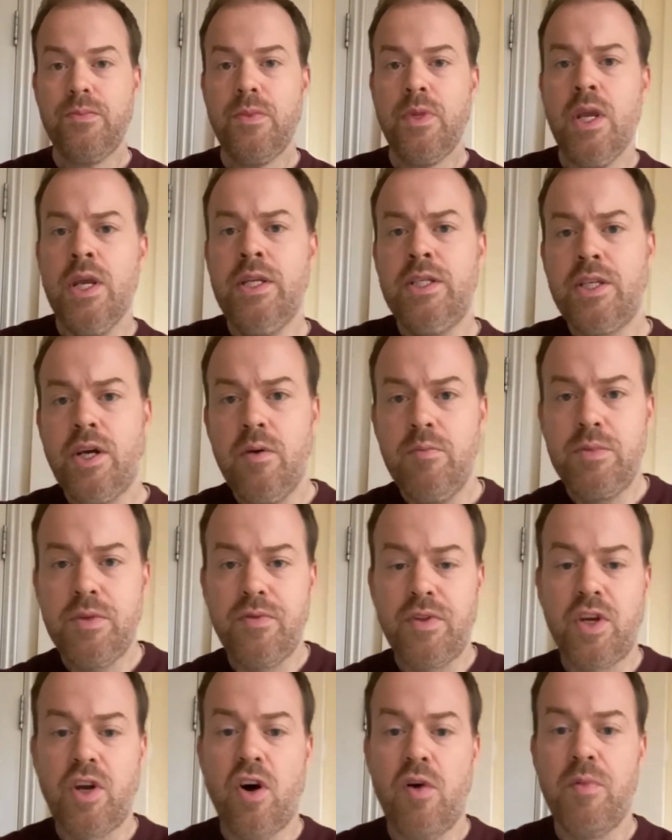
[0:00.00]
In terms of
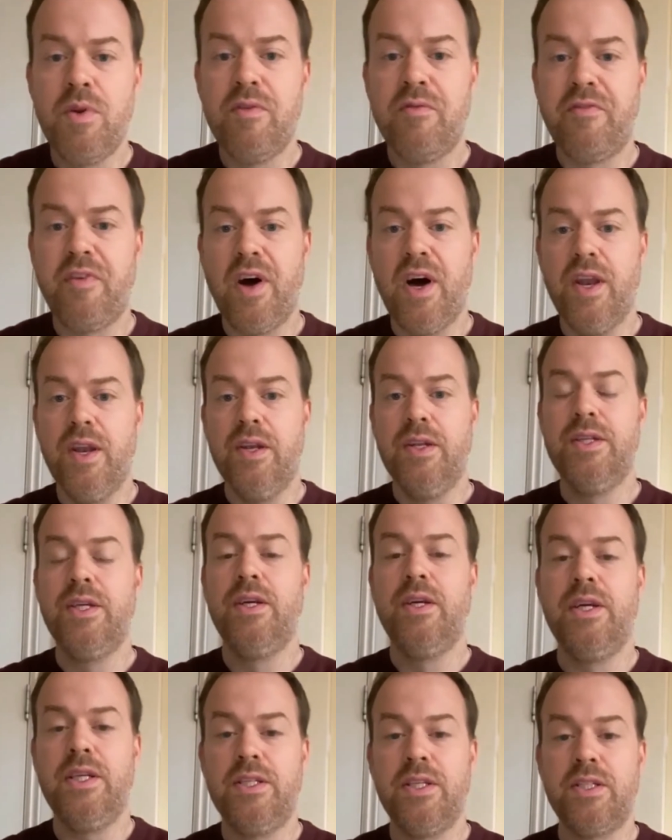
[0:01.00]
the common fund,
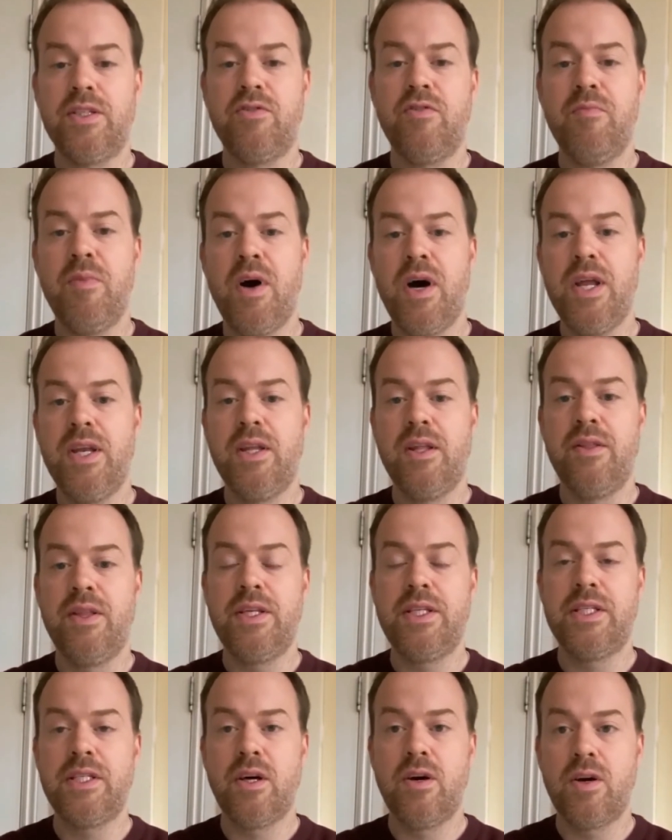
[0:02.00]
it's just a reminder that
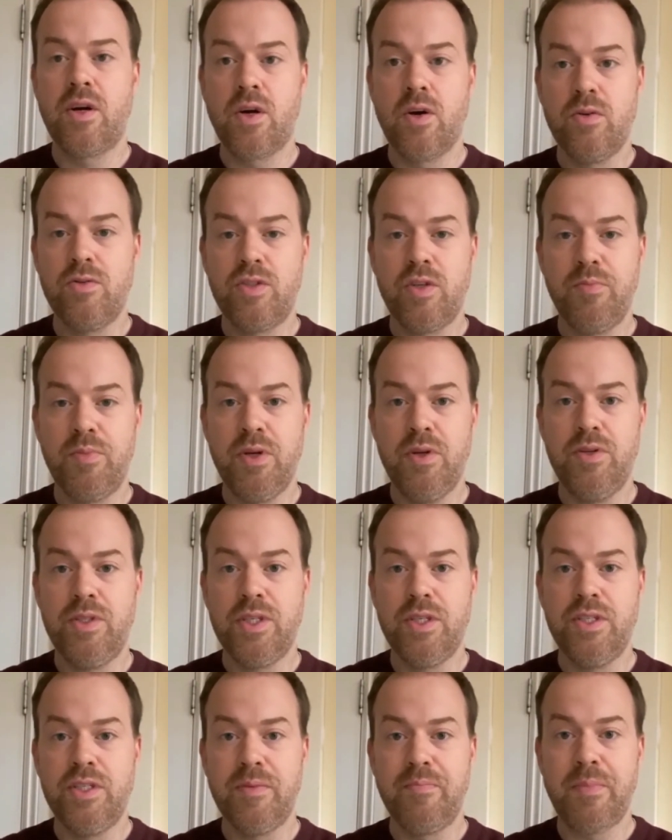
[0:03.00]
this is our
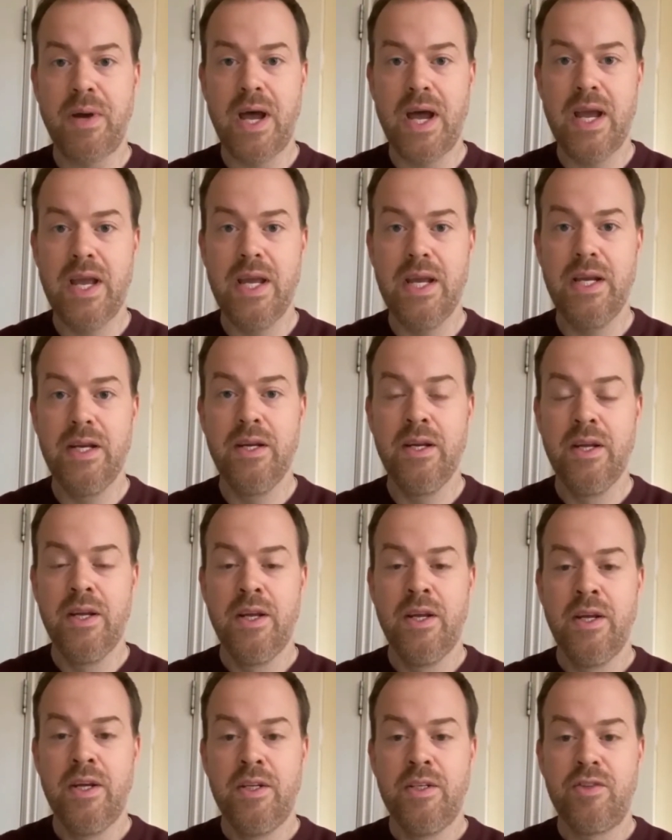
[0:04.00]
contribution to paying,
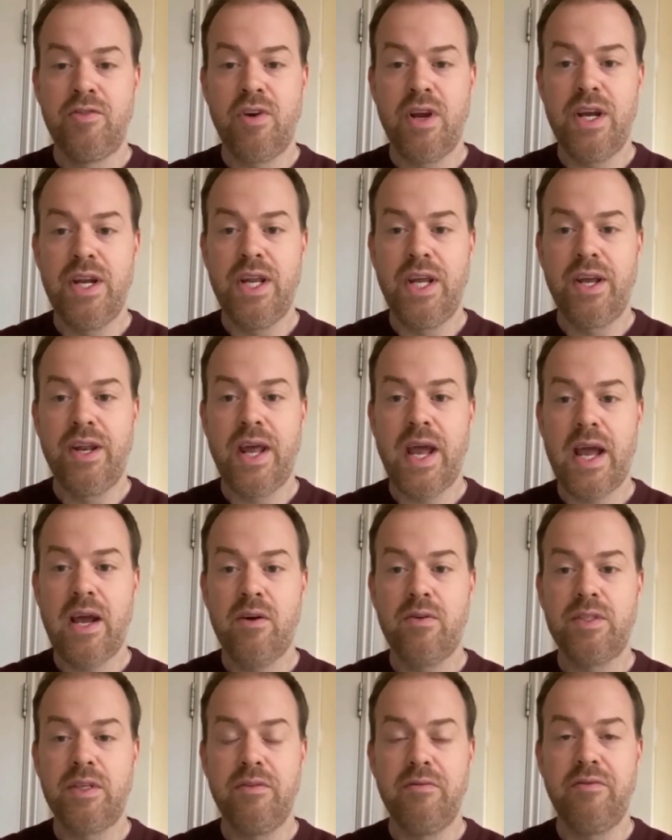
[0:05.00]
training and
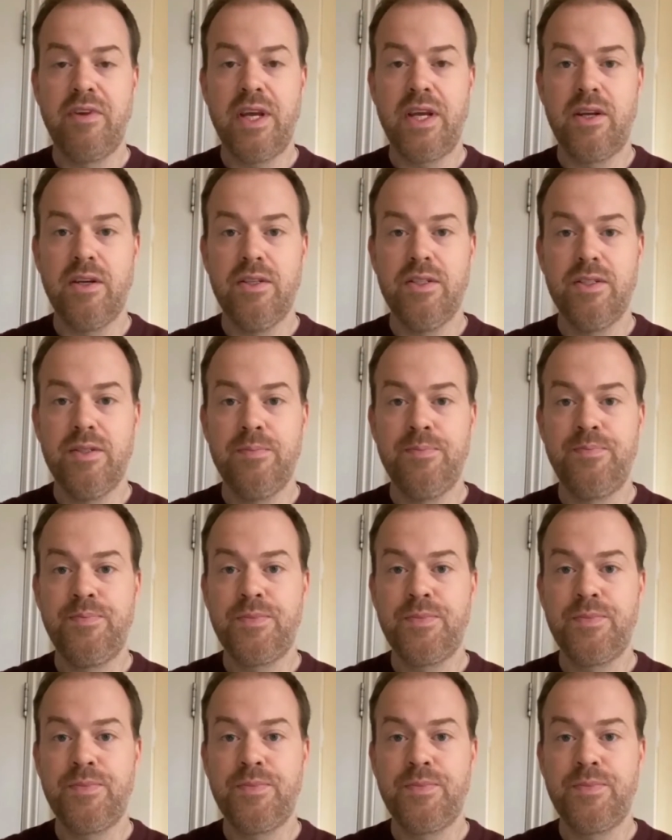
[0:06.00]
housing vicars.